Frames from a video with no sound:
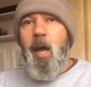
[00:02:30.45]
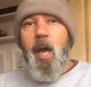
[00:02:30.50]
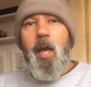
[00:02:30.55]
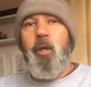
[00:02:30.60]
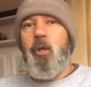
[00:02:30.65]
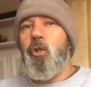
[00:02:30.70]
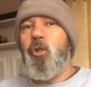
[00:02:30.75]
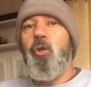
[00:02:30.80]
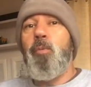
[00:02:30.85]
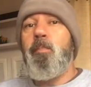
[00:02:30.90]

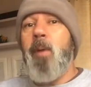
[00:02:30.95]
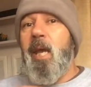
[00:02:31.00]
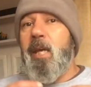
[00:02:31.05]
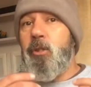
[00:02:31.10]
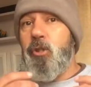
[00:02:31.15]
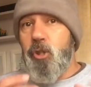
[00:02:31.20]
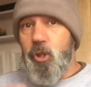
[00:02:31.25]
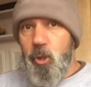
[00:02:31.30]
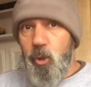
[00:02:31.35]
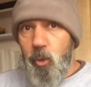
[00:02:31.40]
You may
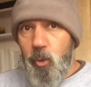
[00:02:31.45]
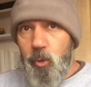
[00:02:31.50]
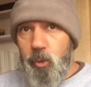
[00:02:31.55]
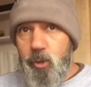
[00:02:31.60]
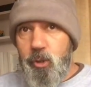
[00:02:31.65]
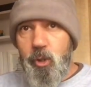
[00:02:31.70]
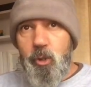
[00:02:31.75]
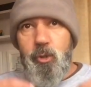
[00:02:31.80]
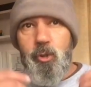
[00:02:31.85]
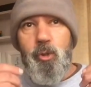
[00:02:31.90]

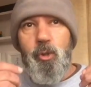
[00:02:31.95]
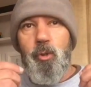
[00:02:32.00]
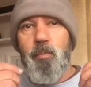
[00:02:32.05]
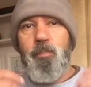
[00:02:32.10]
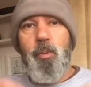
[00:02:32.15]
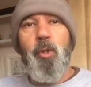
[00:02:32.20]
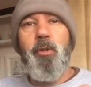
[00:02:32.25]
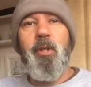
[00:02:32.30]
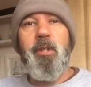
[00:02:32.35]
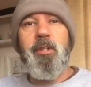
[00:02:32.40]
choose to put the